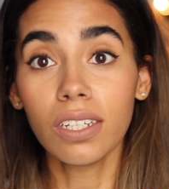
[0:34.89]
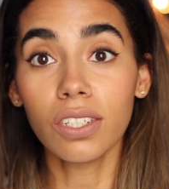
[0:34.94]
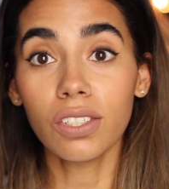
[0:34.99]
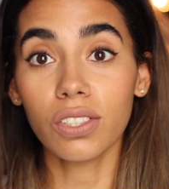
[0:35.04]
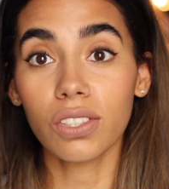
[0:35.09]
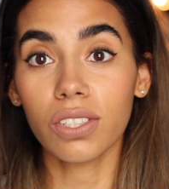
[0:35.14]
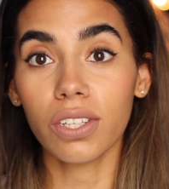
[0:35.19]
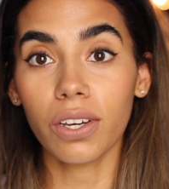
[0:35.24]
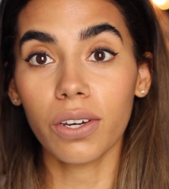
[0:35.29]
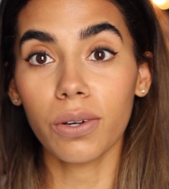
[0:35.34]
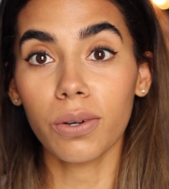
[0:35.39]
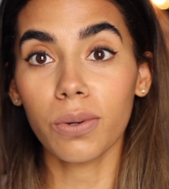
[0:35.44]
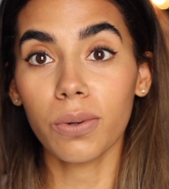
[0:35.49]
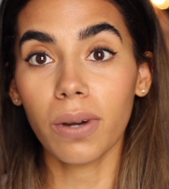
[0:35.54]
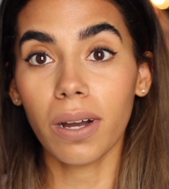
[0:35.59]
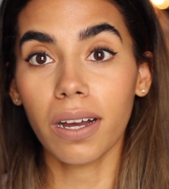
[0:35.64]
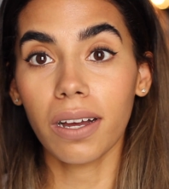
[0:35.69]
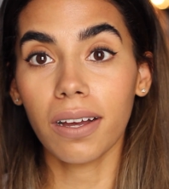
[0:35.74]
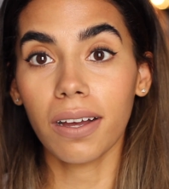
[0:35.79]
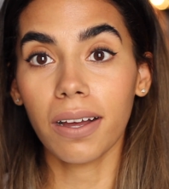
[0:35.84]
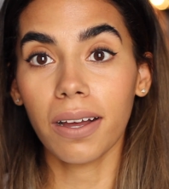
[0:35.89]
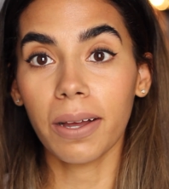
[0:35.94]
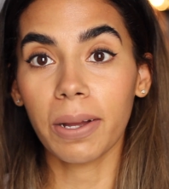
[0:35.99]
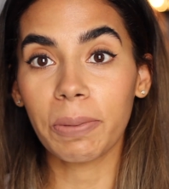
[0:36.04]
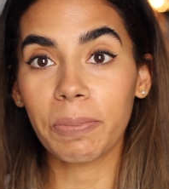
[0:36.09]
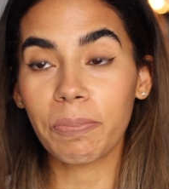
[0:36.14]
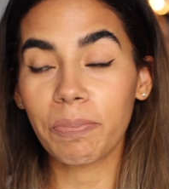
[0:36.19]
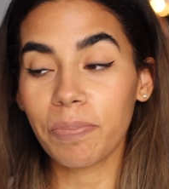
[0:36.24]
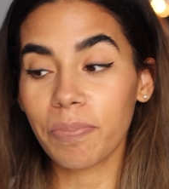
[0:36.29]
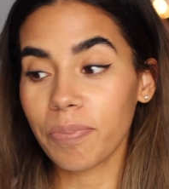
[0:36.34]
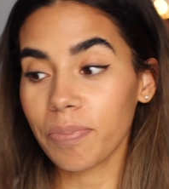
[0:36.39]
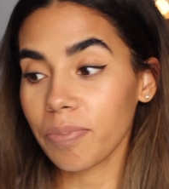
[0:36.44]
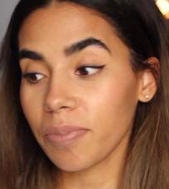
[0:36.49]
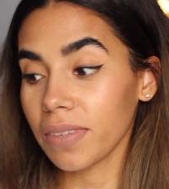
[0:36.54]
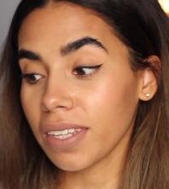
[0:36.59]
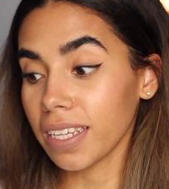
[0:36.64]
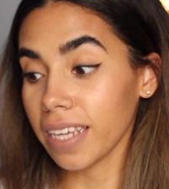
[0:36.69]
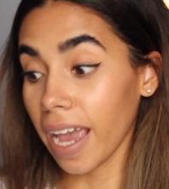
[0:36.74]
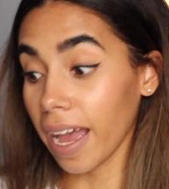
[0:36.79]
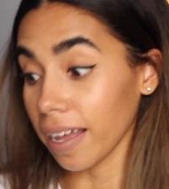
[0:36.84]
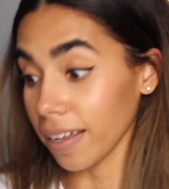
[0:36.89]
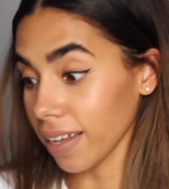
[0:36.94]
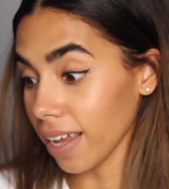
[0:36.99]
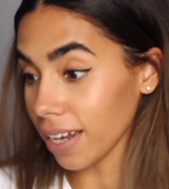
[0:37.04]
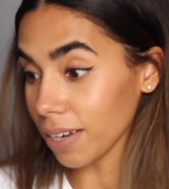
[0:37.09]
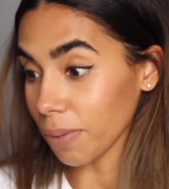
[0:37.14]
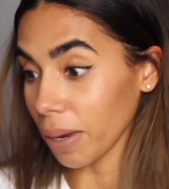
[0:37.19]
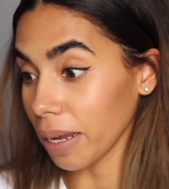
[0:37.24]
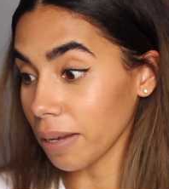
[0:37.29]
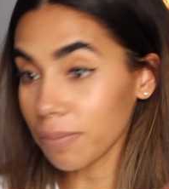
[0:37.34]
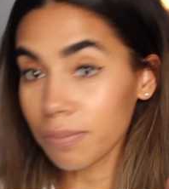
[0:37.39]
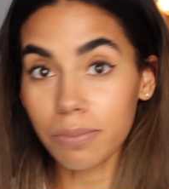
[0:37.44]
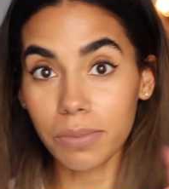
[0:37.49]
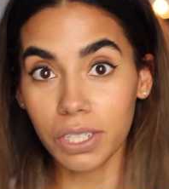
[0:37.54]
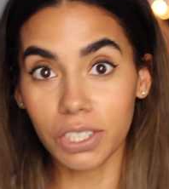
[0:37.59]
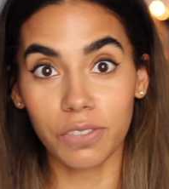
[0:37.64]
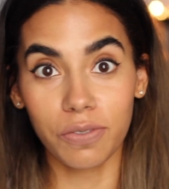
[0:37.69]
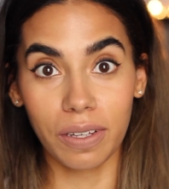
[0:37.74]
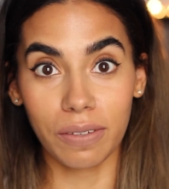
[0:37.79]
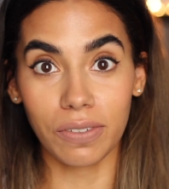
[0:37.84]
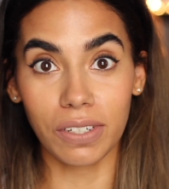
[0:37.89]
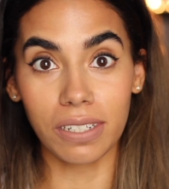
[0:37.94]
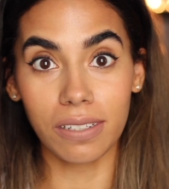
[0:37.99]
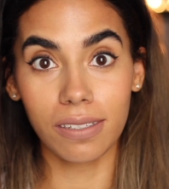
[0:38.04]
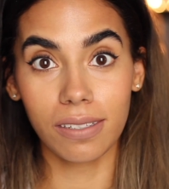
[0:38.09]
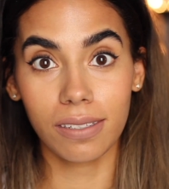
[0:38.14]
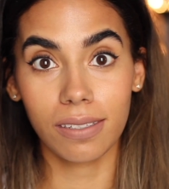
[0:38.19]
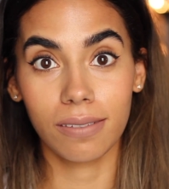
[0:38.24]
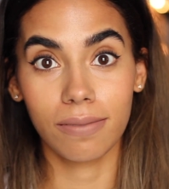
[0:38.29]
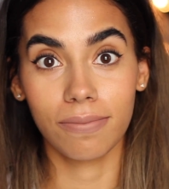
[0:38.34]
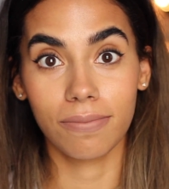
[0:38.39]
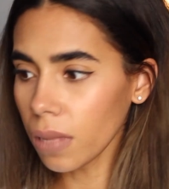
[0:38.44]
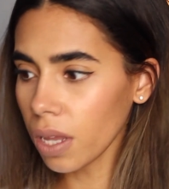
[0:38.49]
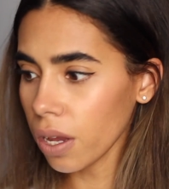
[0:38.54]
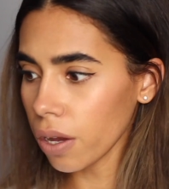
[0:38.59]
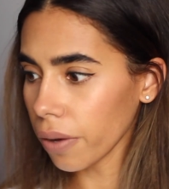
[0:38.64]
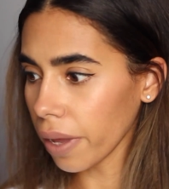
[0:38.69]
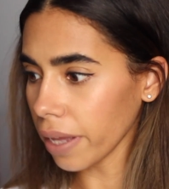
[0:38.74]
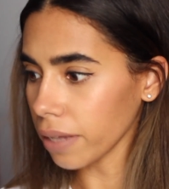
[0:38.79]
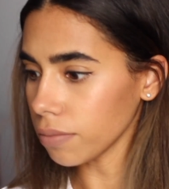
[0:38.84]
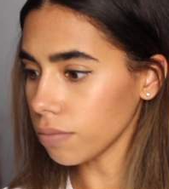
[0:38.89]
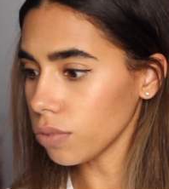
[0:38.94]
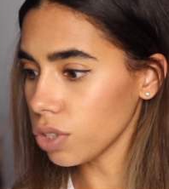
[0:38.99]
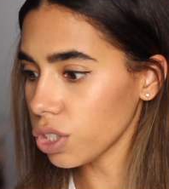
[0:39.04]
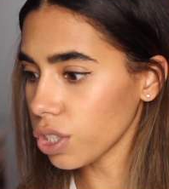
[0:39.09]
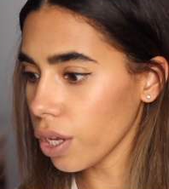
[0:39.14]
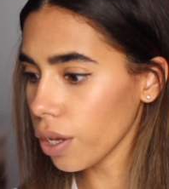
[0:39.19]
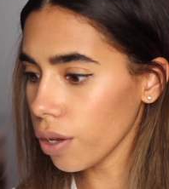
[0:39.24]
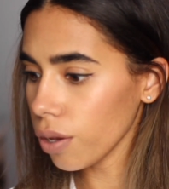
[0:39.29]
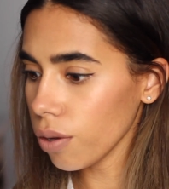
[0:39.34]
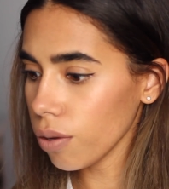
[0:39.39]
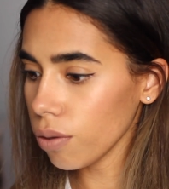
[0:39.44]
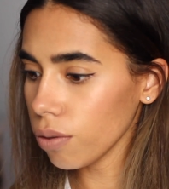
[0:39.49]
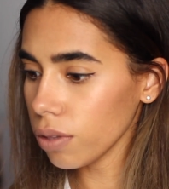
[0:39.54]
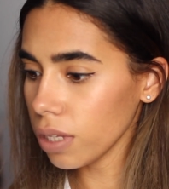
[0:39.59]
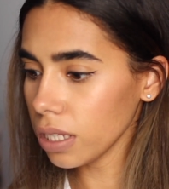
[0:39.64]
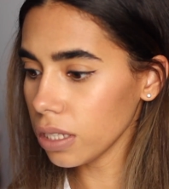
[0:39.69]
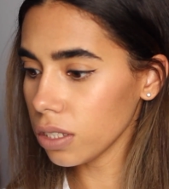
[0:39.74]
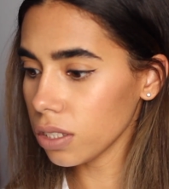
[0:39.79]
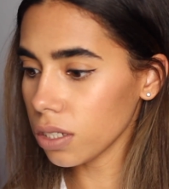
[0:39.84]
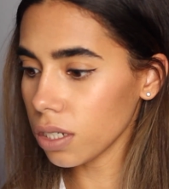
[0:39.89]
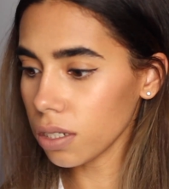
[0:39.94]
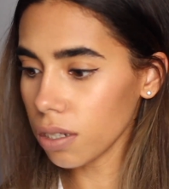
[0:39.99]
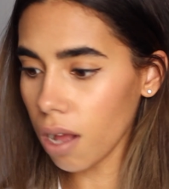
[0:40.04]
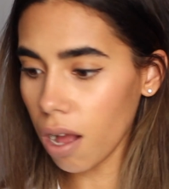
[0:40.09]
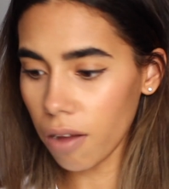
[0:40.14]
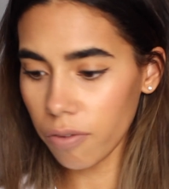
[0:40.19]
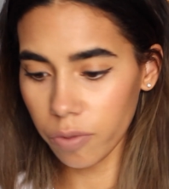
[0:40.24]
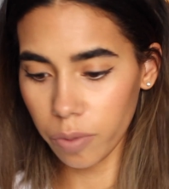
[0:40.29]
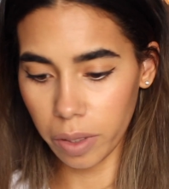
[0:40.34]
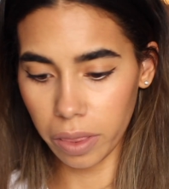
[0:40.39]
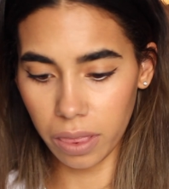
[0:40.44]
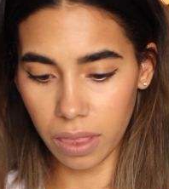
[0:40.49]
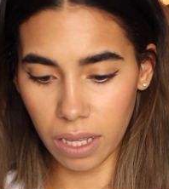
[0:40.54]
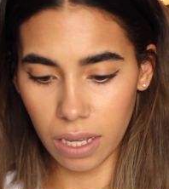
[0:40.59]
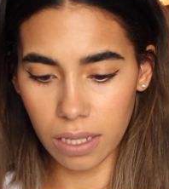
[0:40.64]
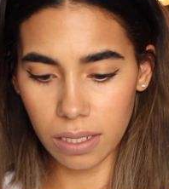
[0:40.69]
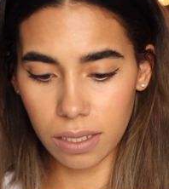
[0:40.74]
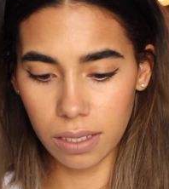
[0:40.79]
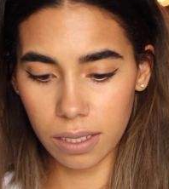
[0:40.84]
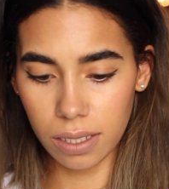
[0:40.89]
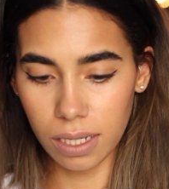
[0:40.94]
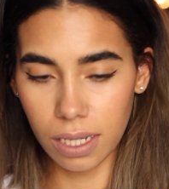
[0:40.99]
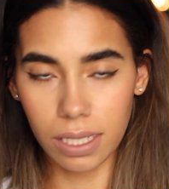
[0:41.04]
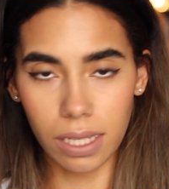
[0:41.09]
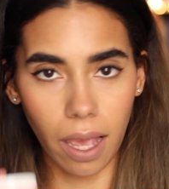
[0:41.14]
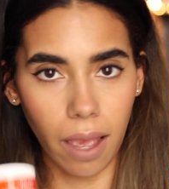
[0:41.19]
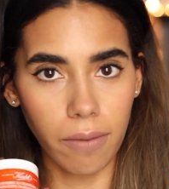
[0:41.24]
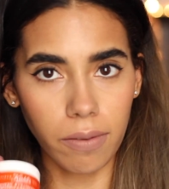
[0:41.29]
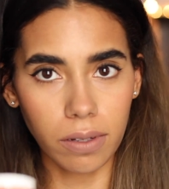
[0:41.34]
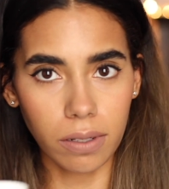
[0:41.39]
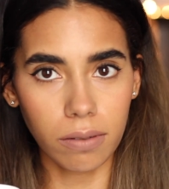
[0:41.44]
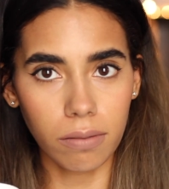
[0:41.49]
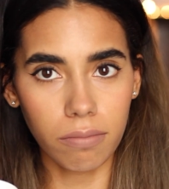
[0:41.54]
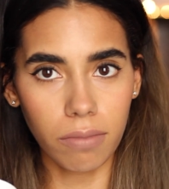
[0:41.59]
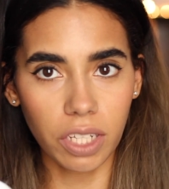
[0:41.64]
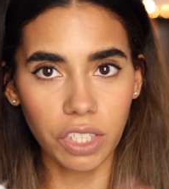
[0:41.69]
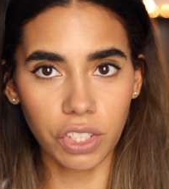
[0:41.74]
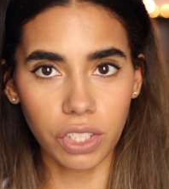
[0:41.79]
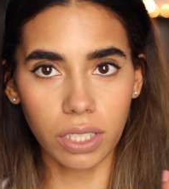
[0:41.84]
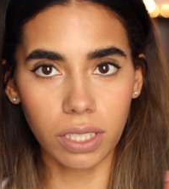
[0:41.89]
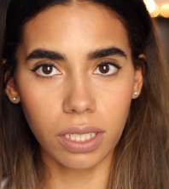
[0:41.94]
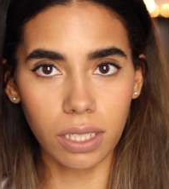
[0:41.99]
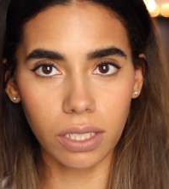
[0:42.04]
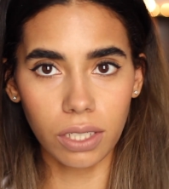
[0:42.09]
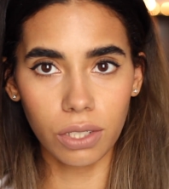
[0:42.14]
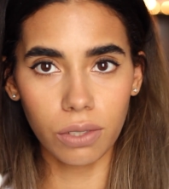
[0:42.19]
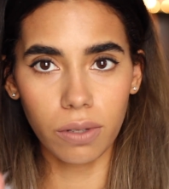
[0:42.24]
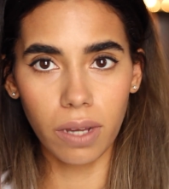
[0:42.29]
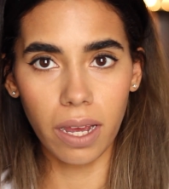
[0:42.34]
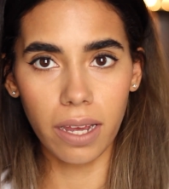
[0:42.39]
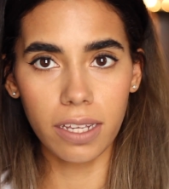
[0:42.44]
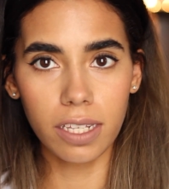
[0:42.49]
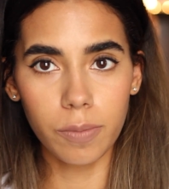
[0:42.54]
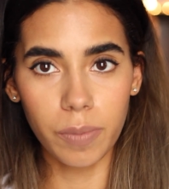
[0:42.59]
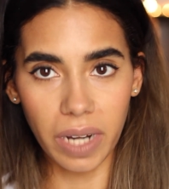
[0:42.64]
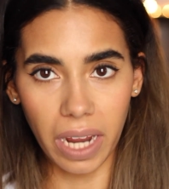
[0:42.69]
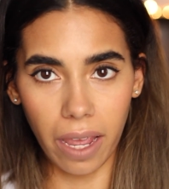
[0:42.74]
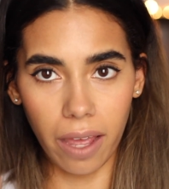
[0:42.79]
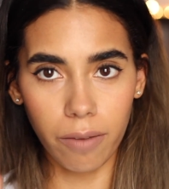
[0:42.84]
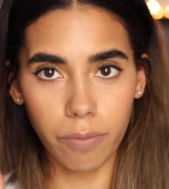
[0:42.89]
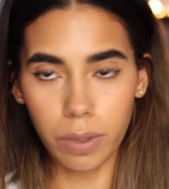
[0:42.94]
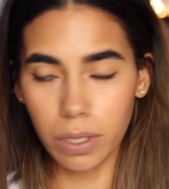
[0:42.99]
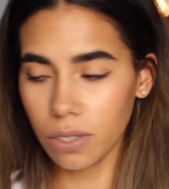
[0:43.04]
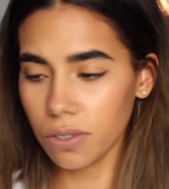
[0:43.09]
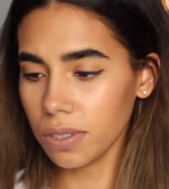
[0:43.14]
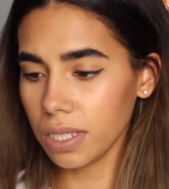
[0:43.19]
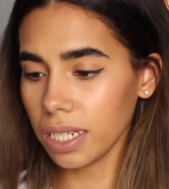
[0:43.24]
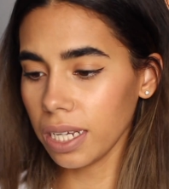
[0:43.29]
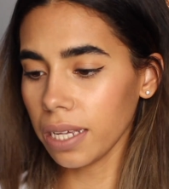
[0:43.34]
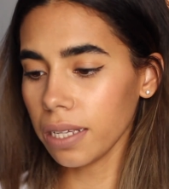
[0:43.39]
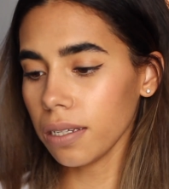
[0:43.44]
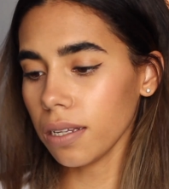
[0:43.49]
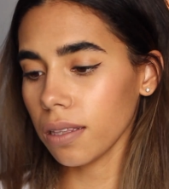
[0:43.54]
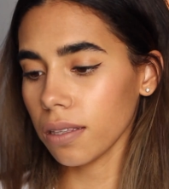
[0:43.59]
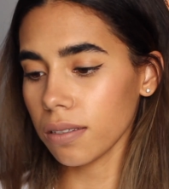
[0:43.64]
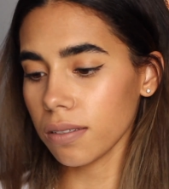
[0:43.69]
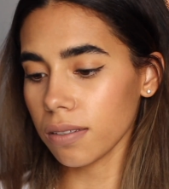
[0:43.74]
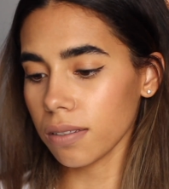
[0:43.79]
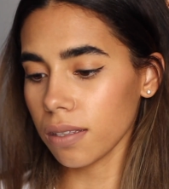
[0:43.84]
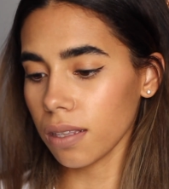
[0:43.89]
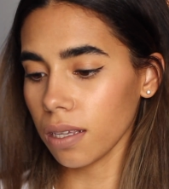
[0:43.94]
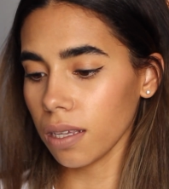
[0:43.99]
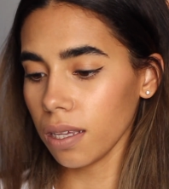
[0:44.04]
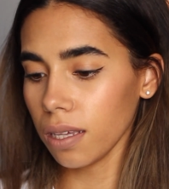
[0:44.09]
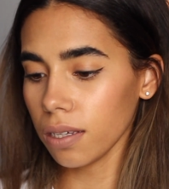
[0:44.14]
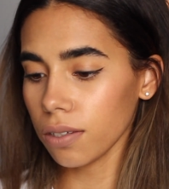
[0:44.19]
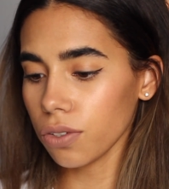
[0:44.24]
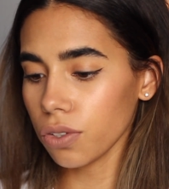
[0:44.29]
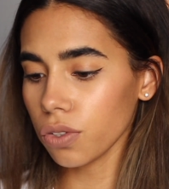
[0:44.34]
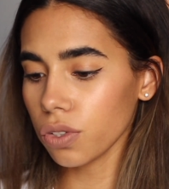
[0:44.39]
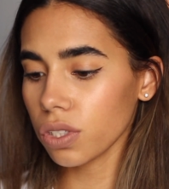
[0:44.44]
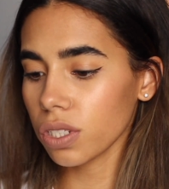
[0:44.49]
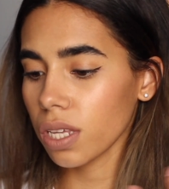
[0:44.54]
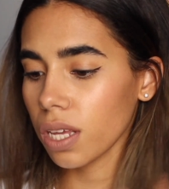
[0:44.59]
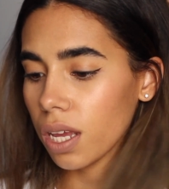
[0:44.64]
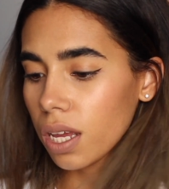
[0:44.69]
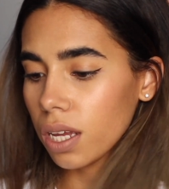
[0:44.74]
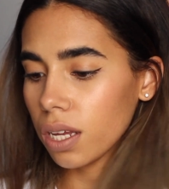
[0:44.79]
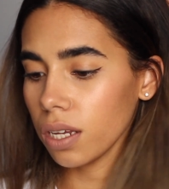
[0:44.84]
So yeah, anyway, March favorites. Okay, so let's start off with this because I haven't mentioned it to you guys, but I have been using it, and this is the Kiehl's.